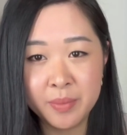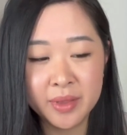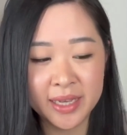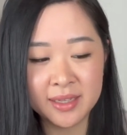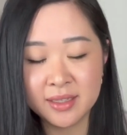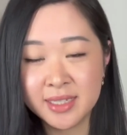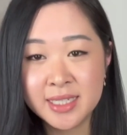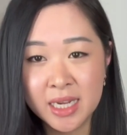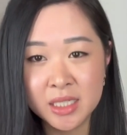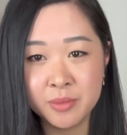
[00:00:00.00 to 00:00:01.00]
like a
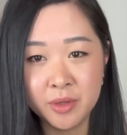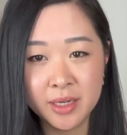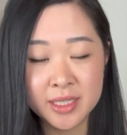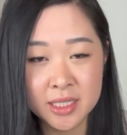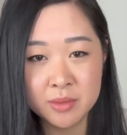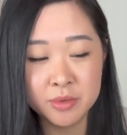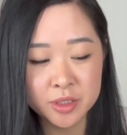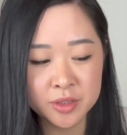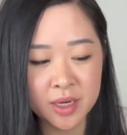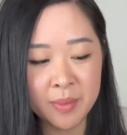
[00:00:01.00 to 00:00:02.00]
detachable and adjustable
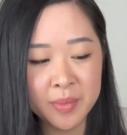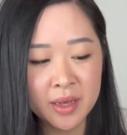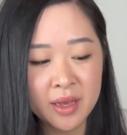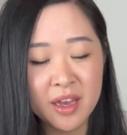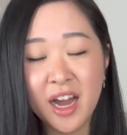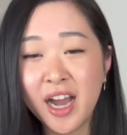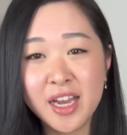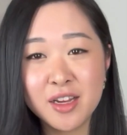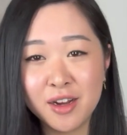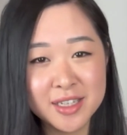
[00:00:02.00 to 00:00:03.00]
strap,
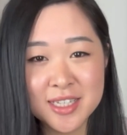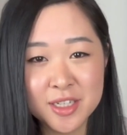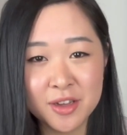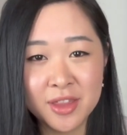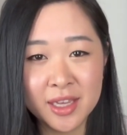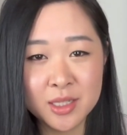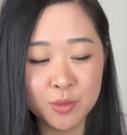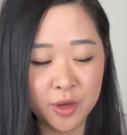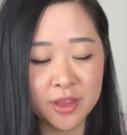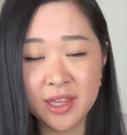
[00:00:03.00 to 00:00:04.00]
I honestly don't think it's
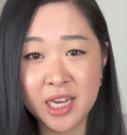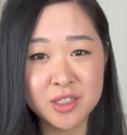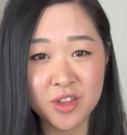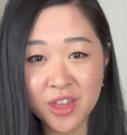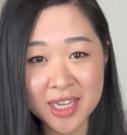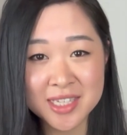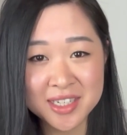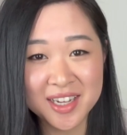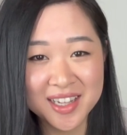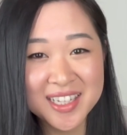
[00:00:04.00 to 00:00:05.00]
worth the extra
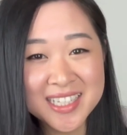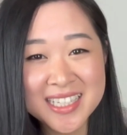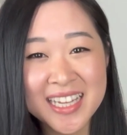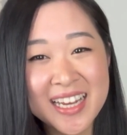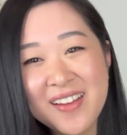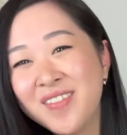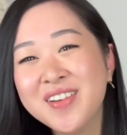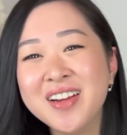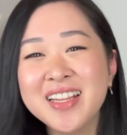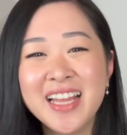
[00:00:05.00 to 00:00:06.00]
$1,000
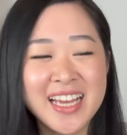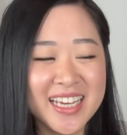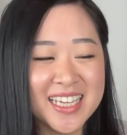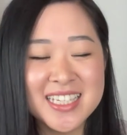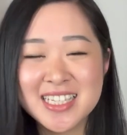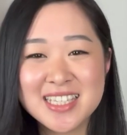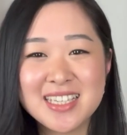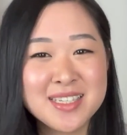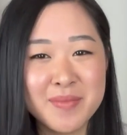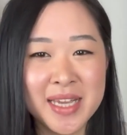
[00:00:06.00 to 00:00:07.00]
for it. Like, it just
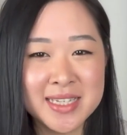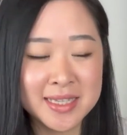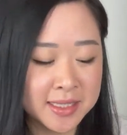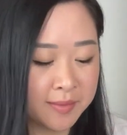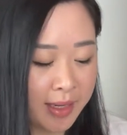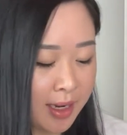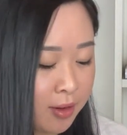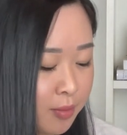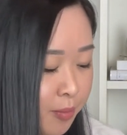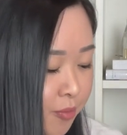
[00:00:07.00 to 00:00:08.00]
doesn't make sense to me. I
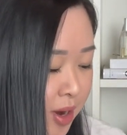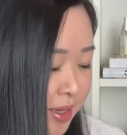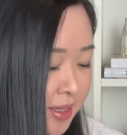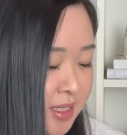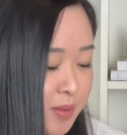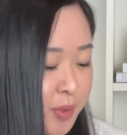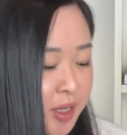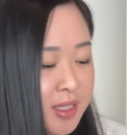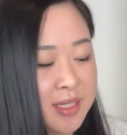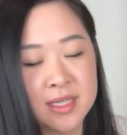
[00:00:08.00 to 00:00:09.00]
would rather just
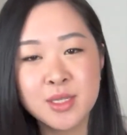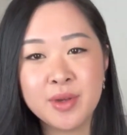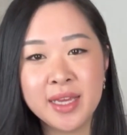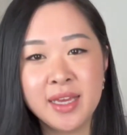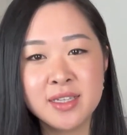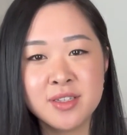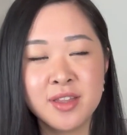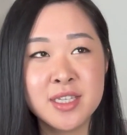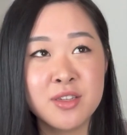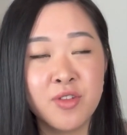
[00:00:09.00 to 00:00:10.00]
purchase this one here. So
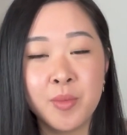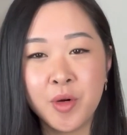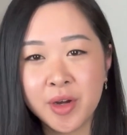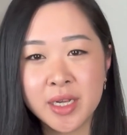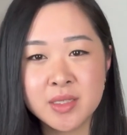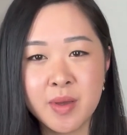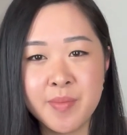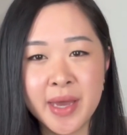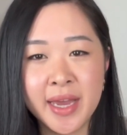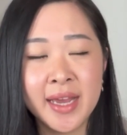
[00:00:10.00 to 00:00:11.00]
this is from Organize My
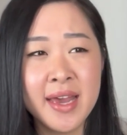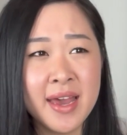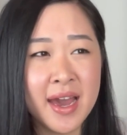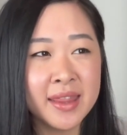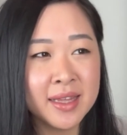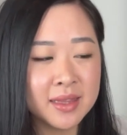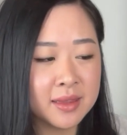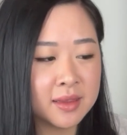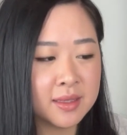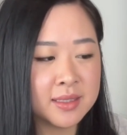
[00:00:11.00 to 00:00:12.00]
Bag. I think
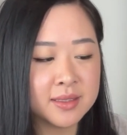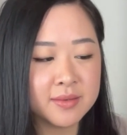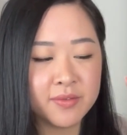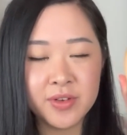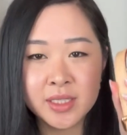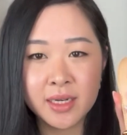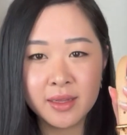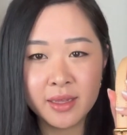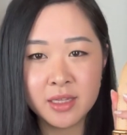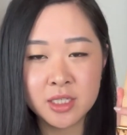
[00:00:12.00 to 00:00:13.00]
this vachetta
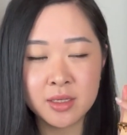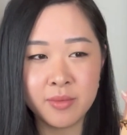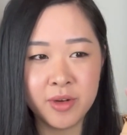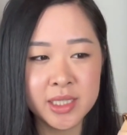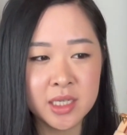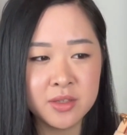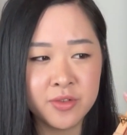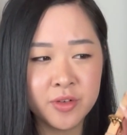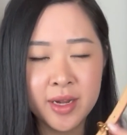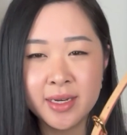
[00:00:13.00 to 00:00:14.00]
leather strap retails
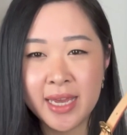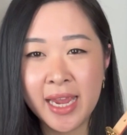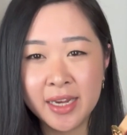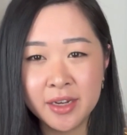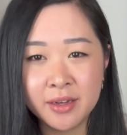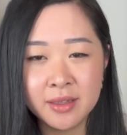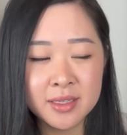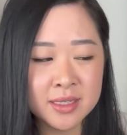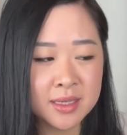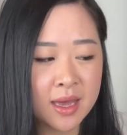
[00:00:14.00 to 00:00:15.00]
for around
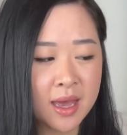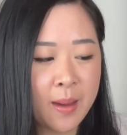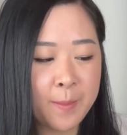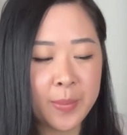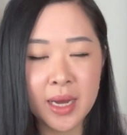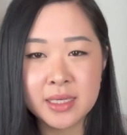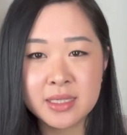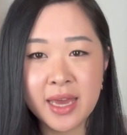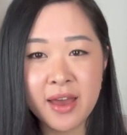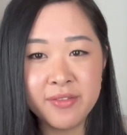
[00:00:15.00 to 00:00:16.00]
$80, but
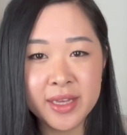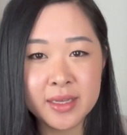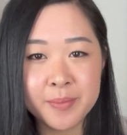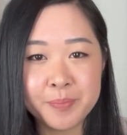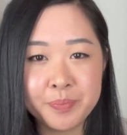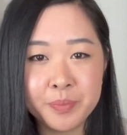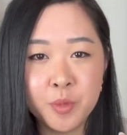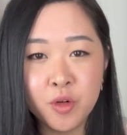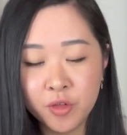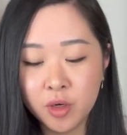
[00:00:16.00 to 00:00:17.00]
they have like
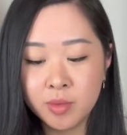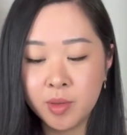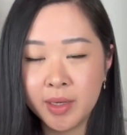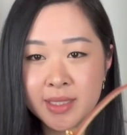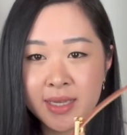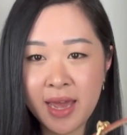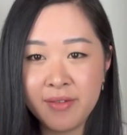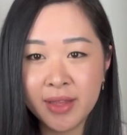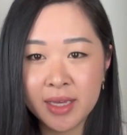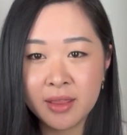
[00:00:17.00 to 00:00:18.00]
more affordable ones. They
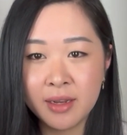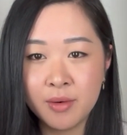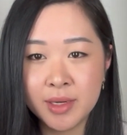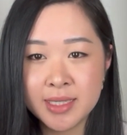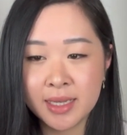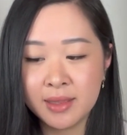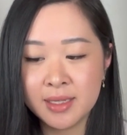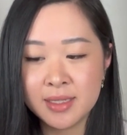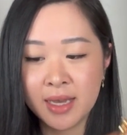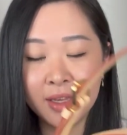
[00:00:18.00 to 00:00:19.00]
have like thinner ones like
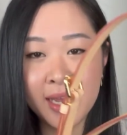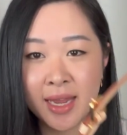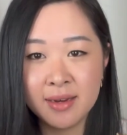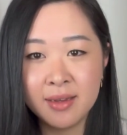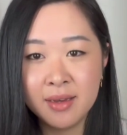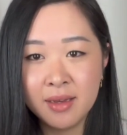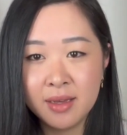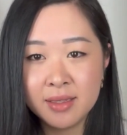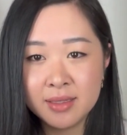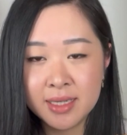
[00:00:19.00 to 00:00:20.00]
this that you can
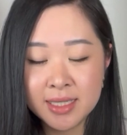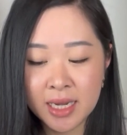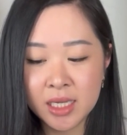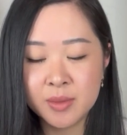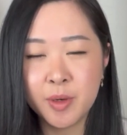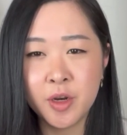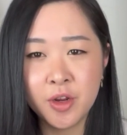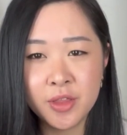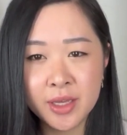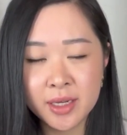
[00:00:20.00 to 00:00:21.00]
detach, but I
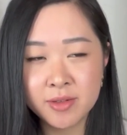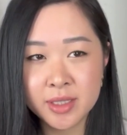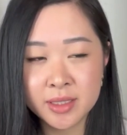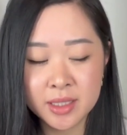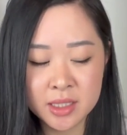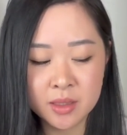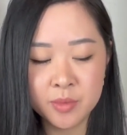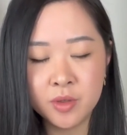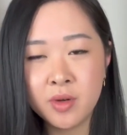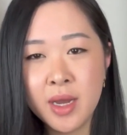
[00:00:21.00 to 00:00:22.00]
don't think are
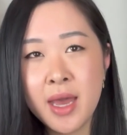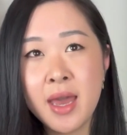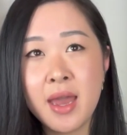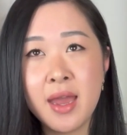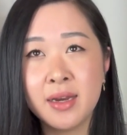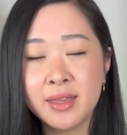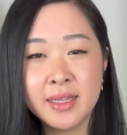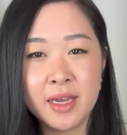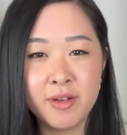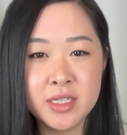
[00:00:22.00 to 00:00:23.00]
adjustable. And I think
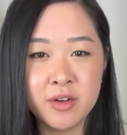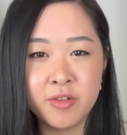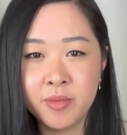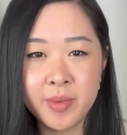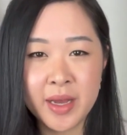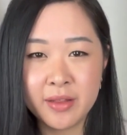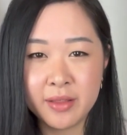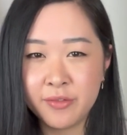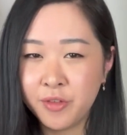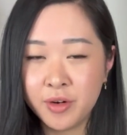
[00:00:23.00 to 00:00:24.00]
they retail from about
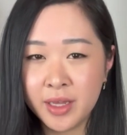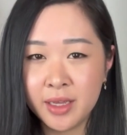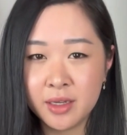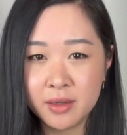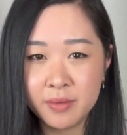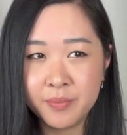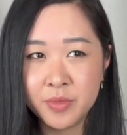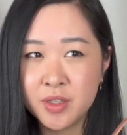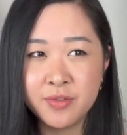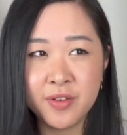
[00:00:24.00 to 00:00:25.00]
$40
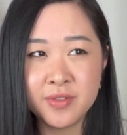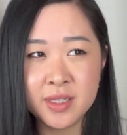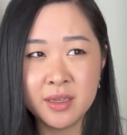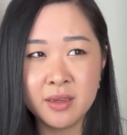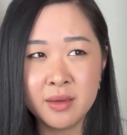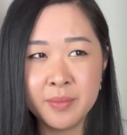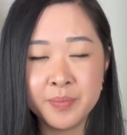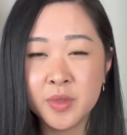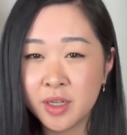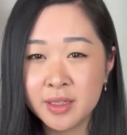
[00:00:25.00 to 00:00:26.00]
to $50
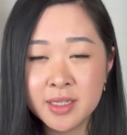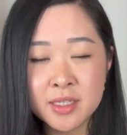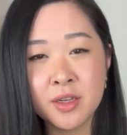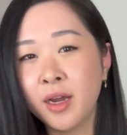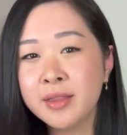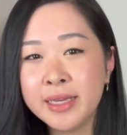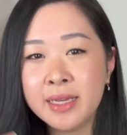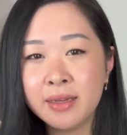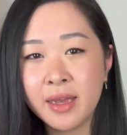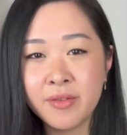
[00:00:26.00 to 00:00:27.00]
So I'll
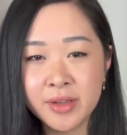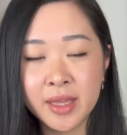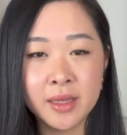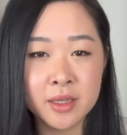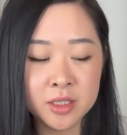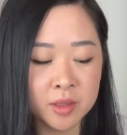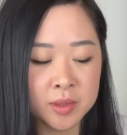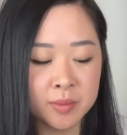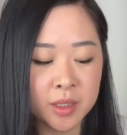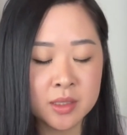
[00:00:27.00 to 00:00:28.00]
link everything in the
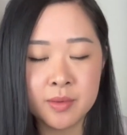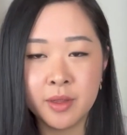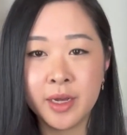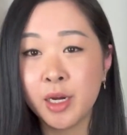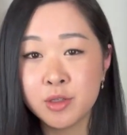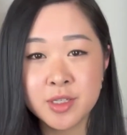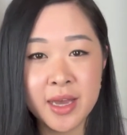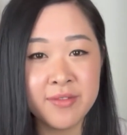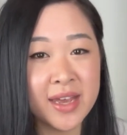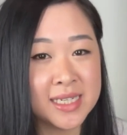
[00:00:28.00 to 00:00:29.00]
description box below. I also
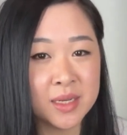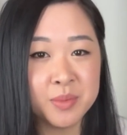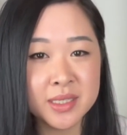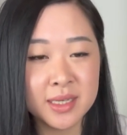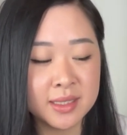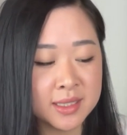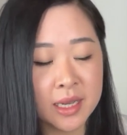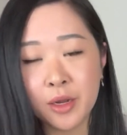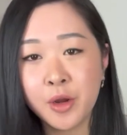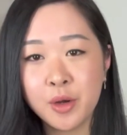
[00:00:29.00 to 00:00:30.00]
have a 10%
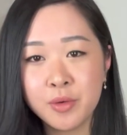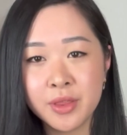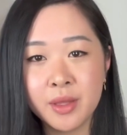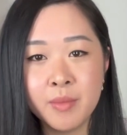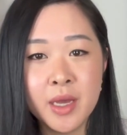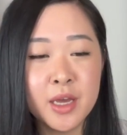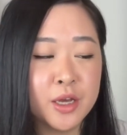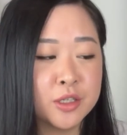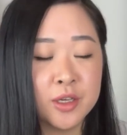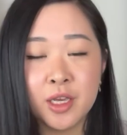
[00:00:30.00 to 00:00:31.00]
discount code with them,
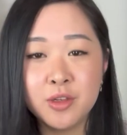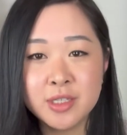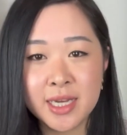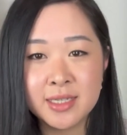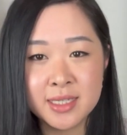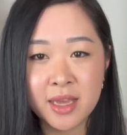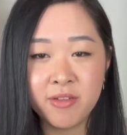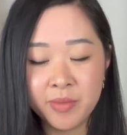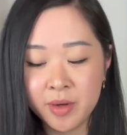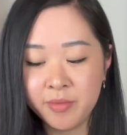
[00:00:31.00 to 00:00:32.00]
so you can use that to save
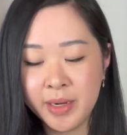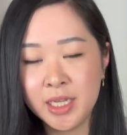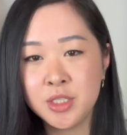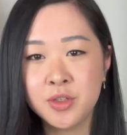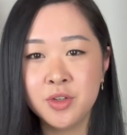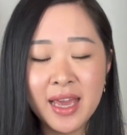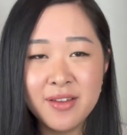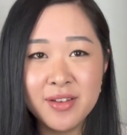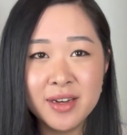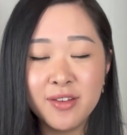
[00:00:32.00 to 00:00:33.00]
a bit of money too.
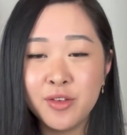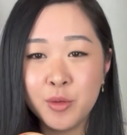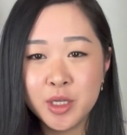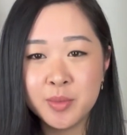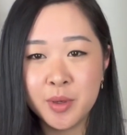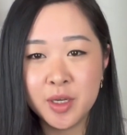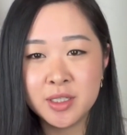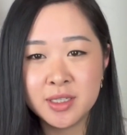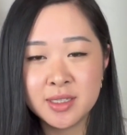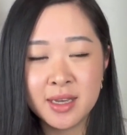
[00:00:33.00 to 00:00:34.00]
Even if you were to
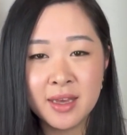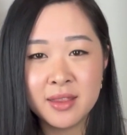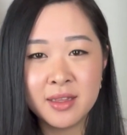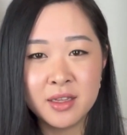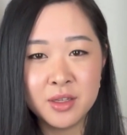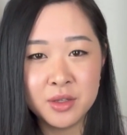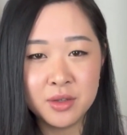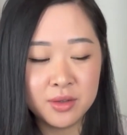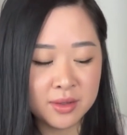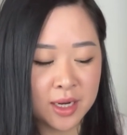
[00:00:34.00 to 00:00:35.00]
purchase the
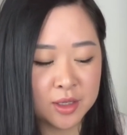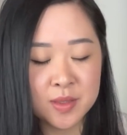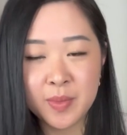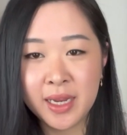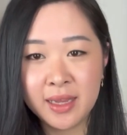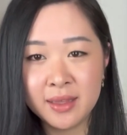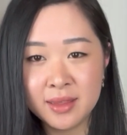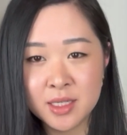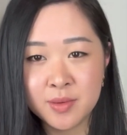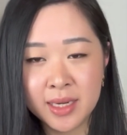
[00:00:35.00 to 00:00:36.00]
Nano Speedy,
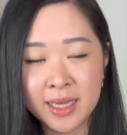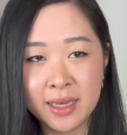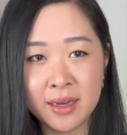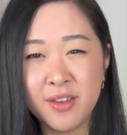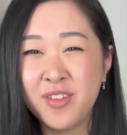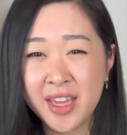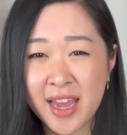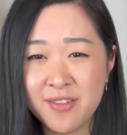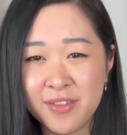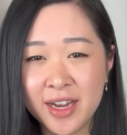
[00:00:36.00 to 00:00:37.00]
this one here, if you
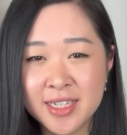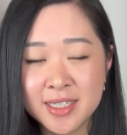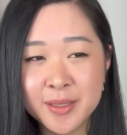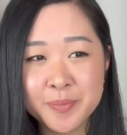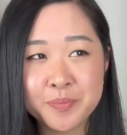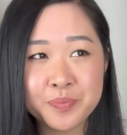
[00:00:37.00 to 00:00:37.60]
can find it,